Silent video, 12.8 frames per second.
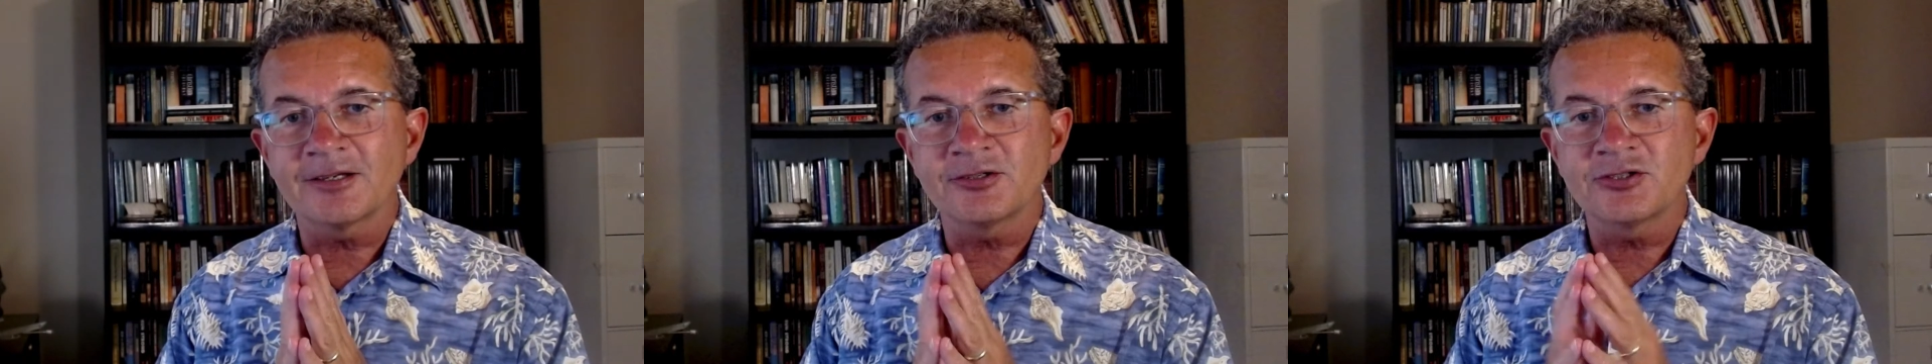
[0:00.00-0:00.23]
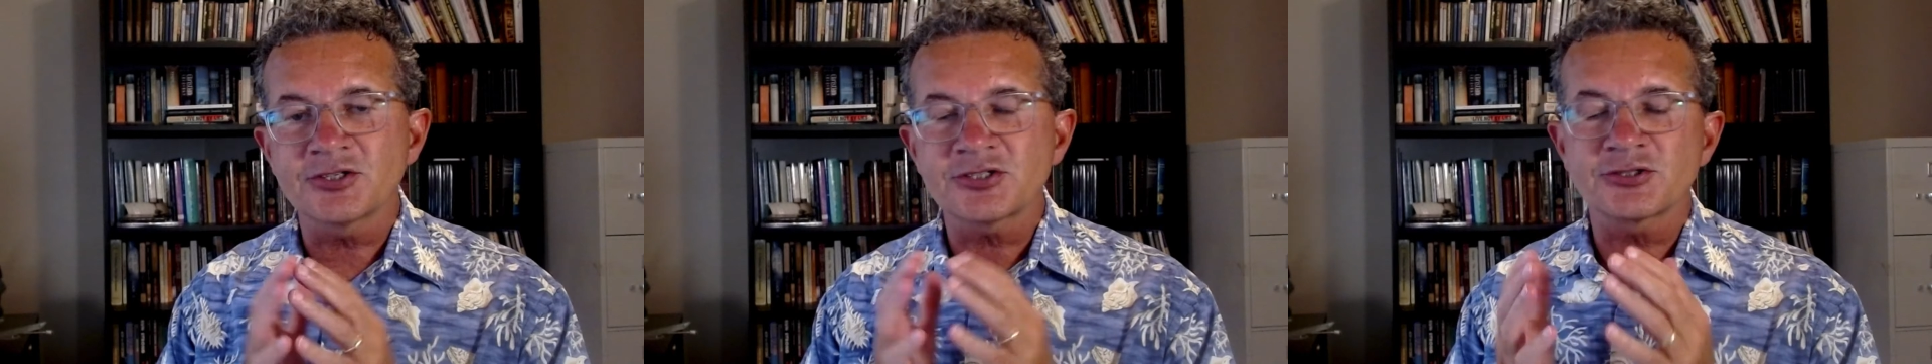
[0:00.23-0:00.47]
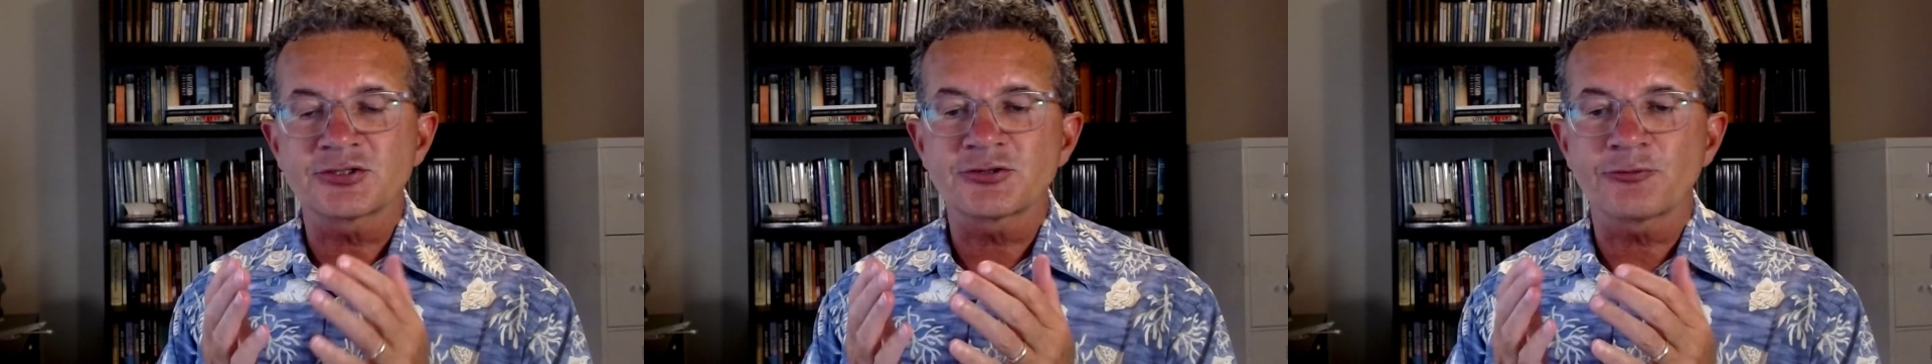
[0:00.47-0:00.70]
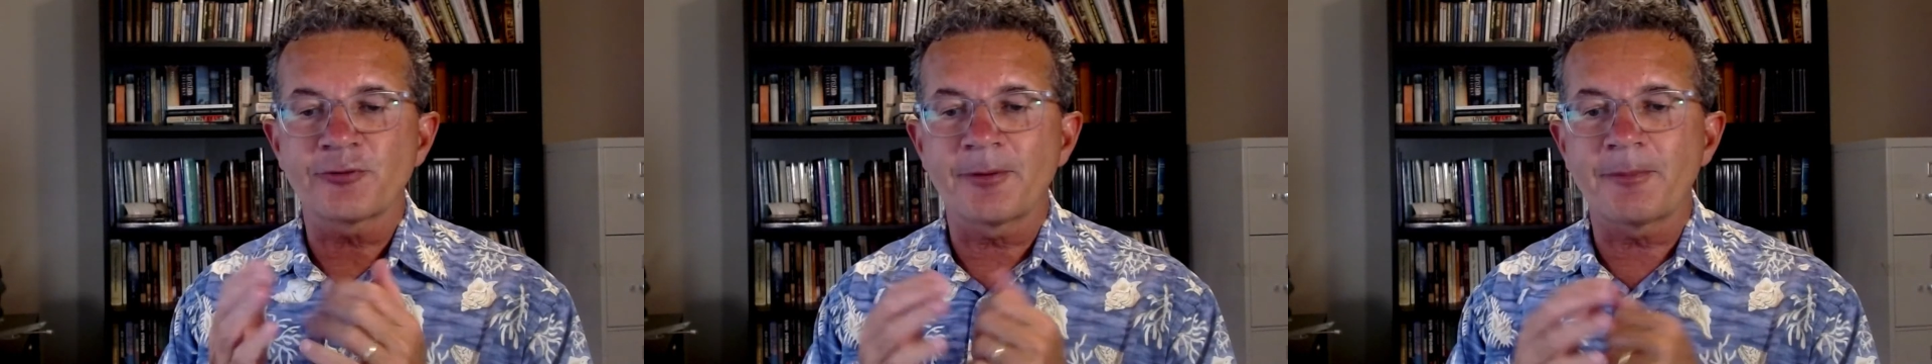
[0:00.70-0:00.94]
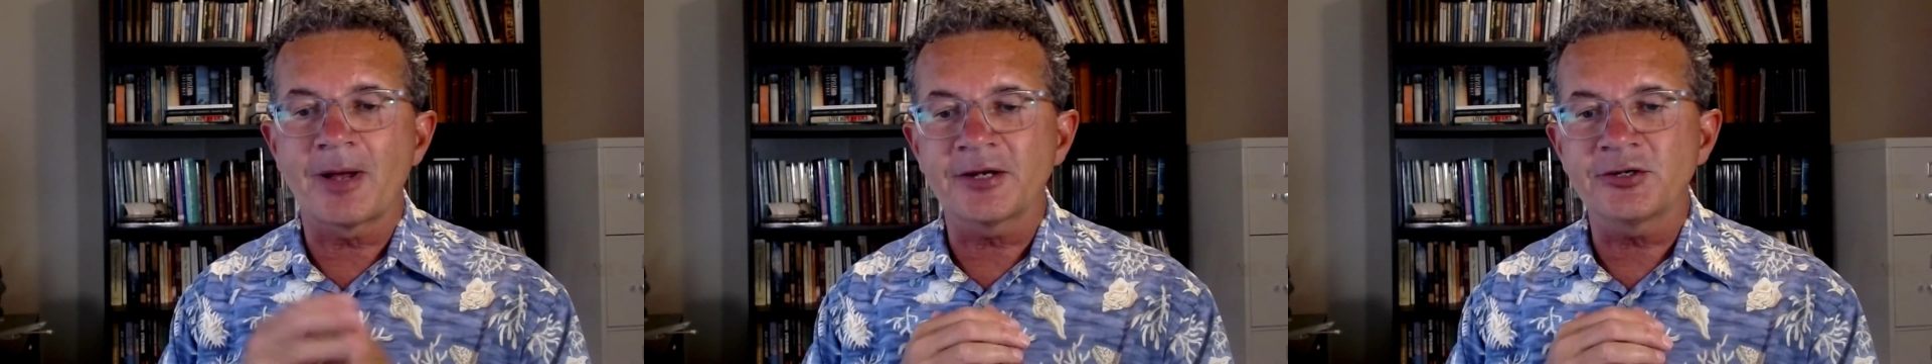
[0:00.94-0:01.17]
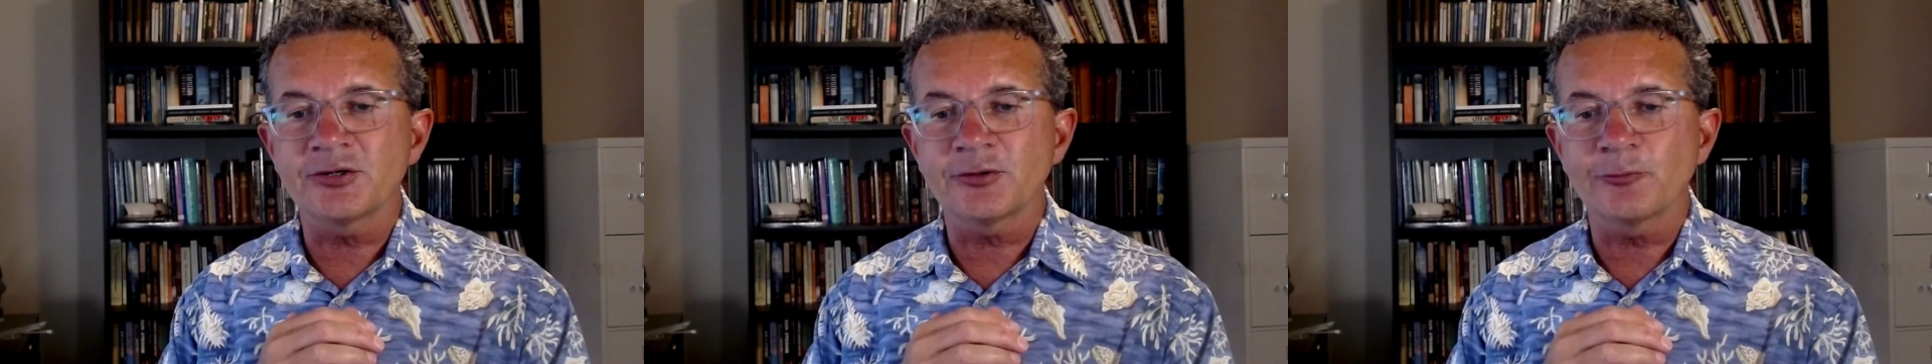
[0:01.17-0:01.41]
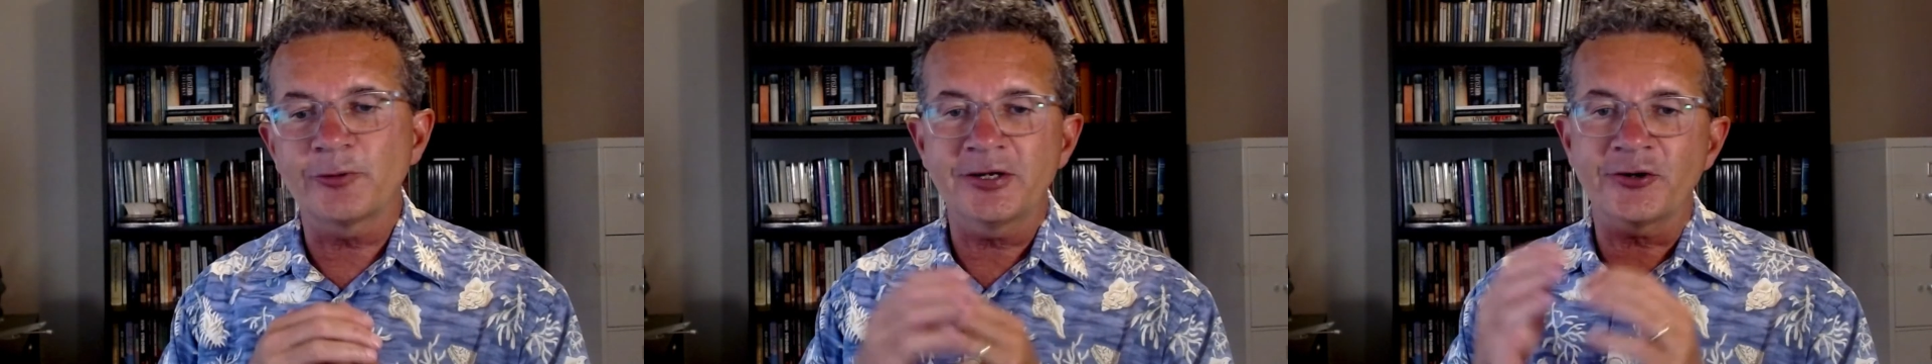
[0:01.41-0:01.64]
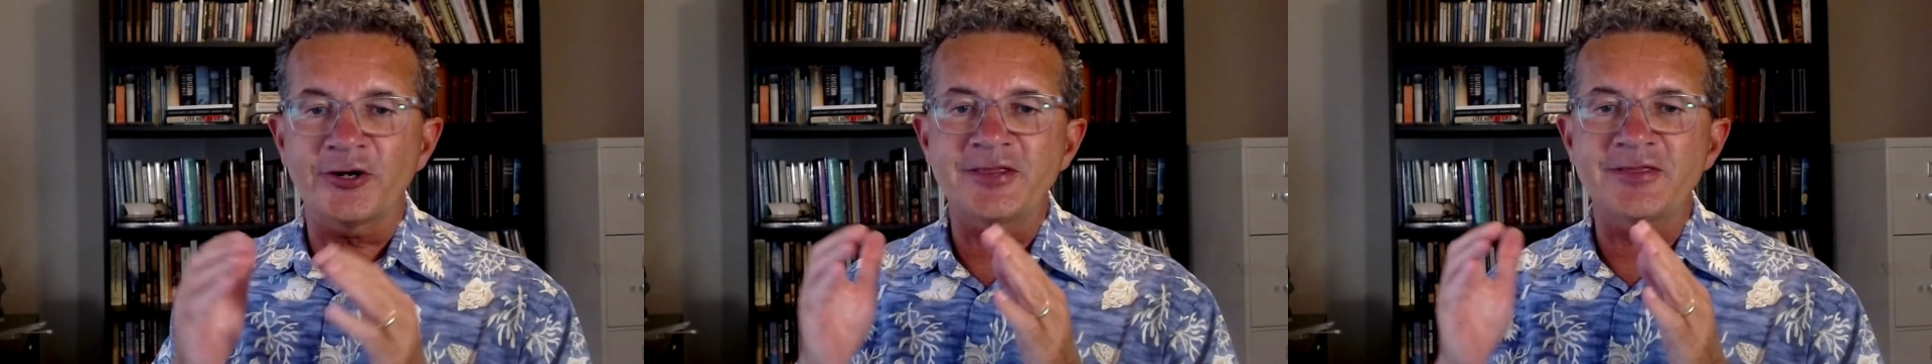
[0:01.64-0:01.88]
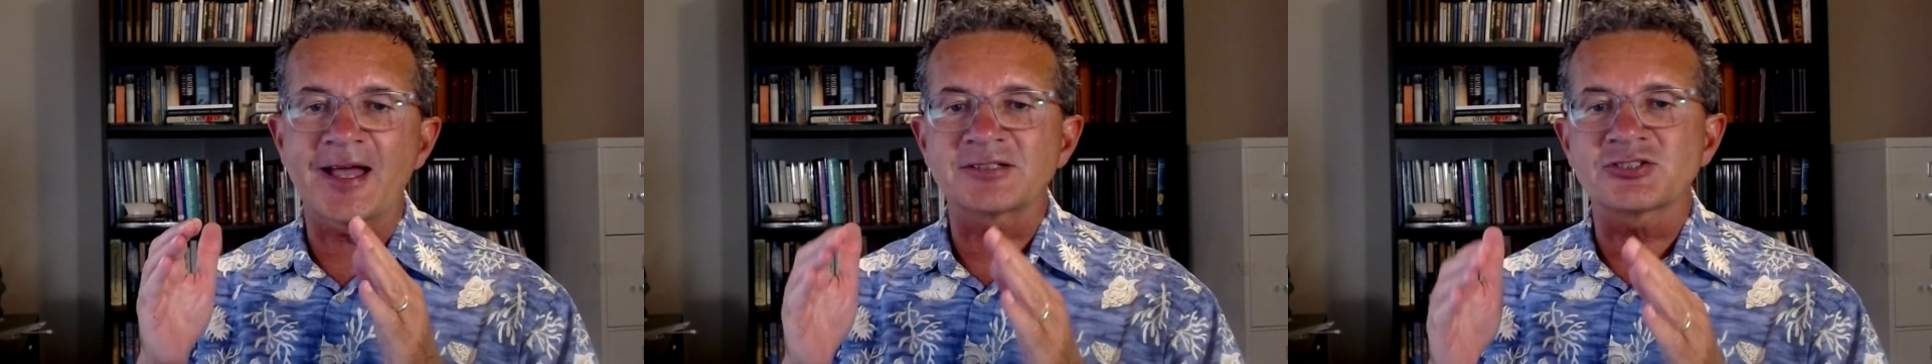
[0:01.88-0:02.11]
and just as a reminder, we are
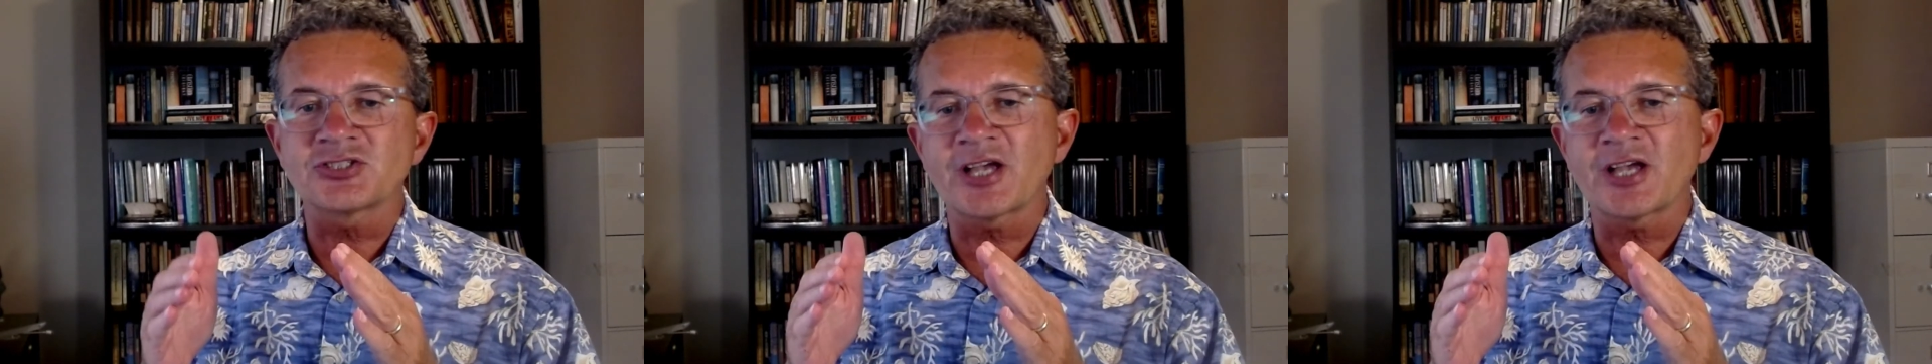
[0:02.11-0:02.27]
in that